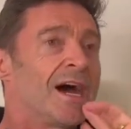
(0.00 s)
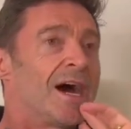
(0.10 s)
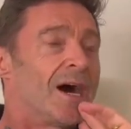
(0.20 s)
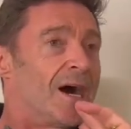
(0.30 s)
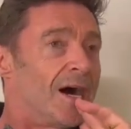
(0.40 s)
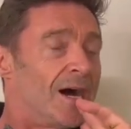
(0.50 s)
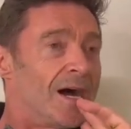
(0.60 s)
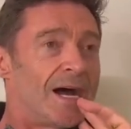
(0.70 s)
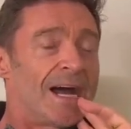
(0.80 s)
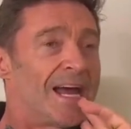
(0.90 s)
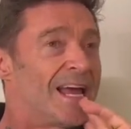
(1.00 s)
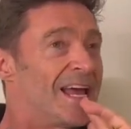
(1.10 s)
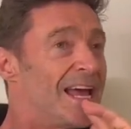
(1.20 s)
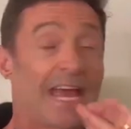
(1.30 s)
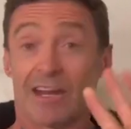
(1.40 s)

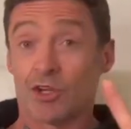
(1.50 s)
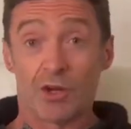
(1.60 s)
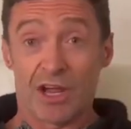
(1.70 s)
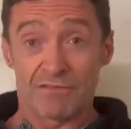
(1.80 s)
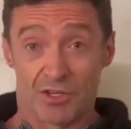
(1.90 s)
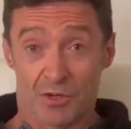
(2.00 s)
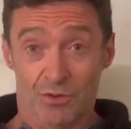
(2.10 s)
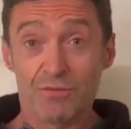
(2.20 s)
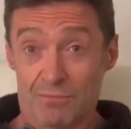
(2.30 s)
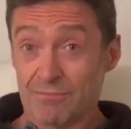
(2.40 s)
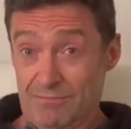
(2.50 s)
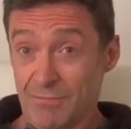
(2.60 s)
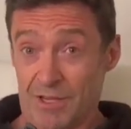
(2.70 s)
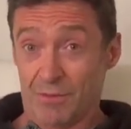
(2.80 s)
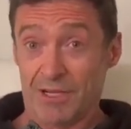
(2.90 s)
And Good Afternoon.
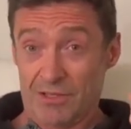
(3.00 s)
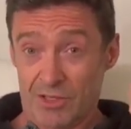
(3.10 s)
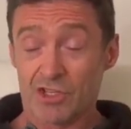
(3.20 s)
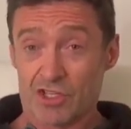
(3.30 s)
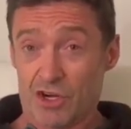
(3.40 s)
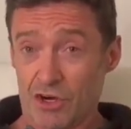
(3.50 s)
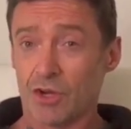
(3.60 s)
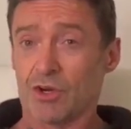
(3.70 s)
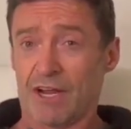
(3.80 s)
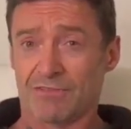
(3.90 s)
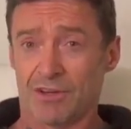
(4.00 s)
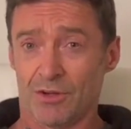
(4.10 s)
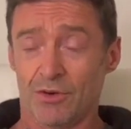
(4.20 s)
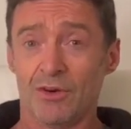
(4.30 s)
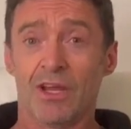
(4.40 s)
By the way, the song Good
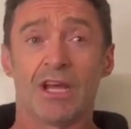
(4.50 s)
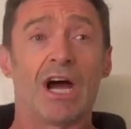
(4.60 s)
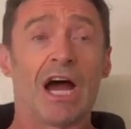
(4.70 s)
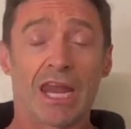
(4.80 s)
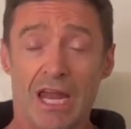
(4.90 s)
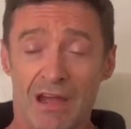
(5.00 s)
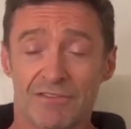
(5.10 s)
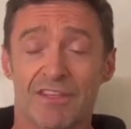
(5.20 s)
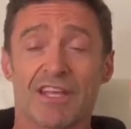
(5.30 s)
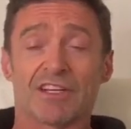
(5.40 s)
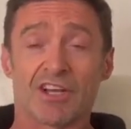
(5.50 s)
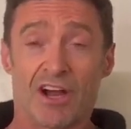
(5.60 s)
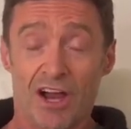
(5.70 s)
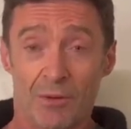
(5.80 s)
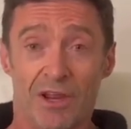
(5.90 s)
Afternoon, I laughed the
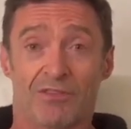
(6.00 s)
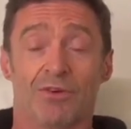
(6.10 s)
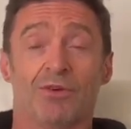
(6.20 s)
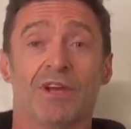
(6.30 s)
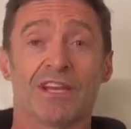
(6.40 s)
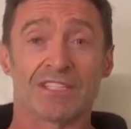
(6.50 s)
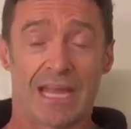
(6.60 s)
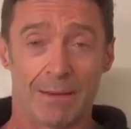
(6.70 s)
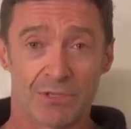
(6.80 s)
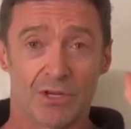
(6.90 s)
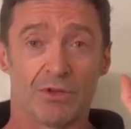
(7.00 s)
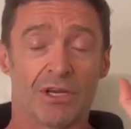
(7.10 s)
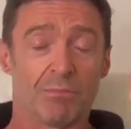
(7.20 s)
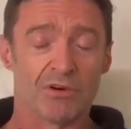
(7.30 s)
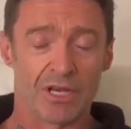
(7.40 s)
entire way through. It is
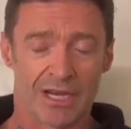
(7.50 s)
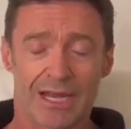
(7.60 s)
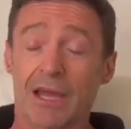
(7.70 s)
absolutely brilliant.